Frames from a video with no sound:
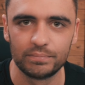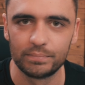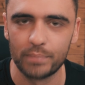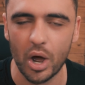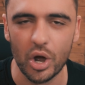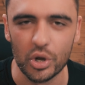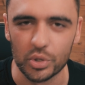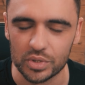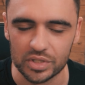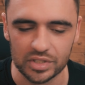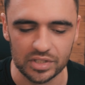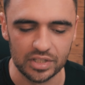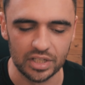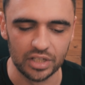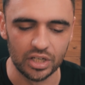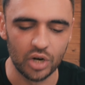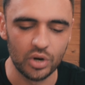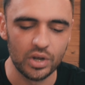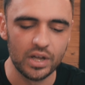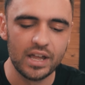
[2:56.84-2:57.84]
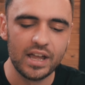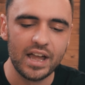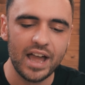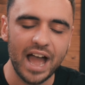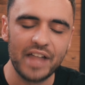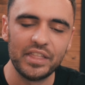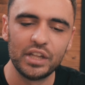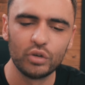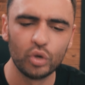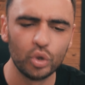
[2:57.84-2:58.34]
posts, you know,
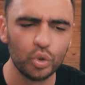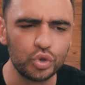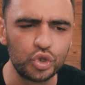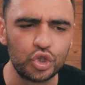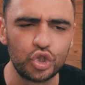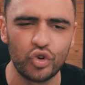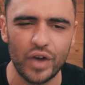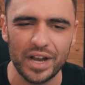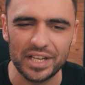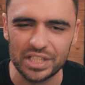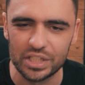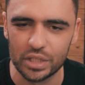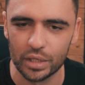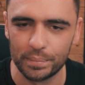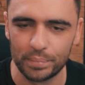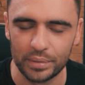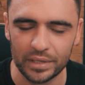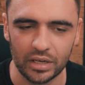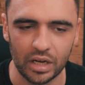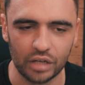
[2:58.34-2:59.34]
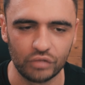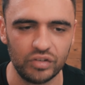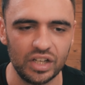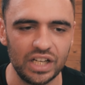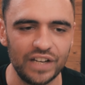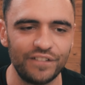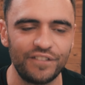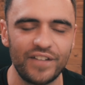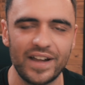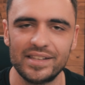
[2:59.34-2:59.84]
and they're all dressed up in like
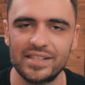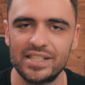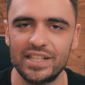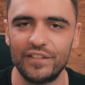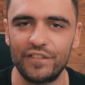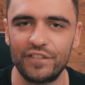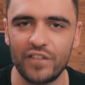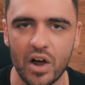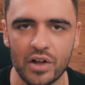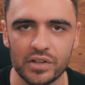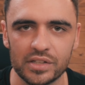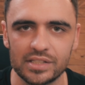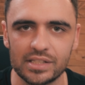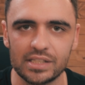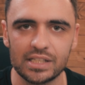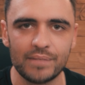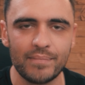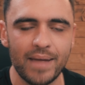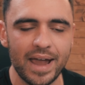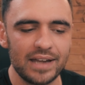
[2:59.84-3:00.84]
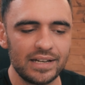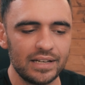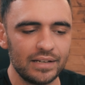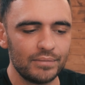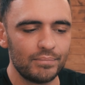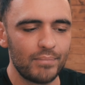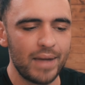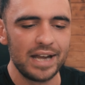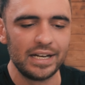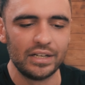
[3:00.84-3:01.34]
really fancy fonts and they made
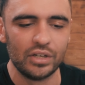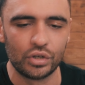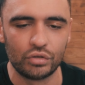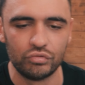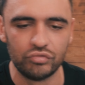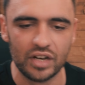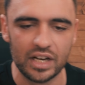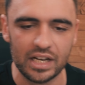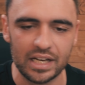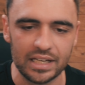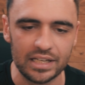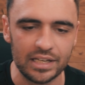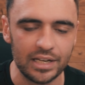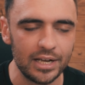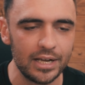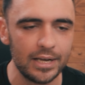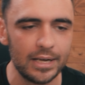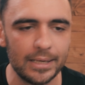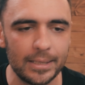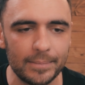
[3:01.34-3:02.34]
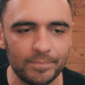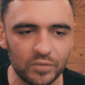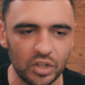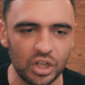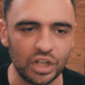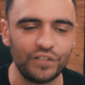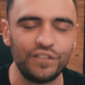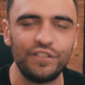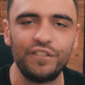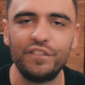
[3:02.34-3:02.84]
it made it look really
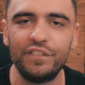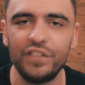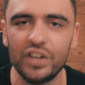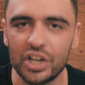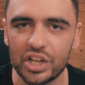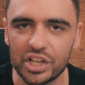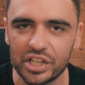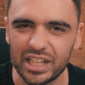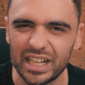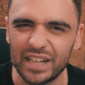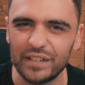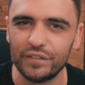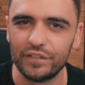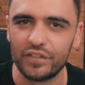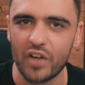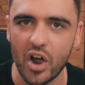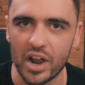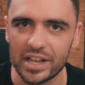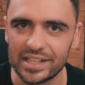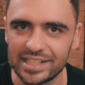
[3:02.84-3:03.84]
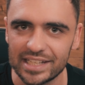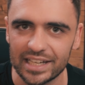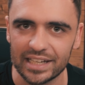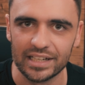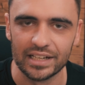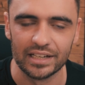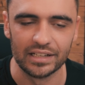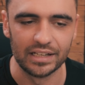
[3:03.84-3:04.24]
like fun and inviting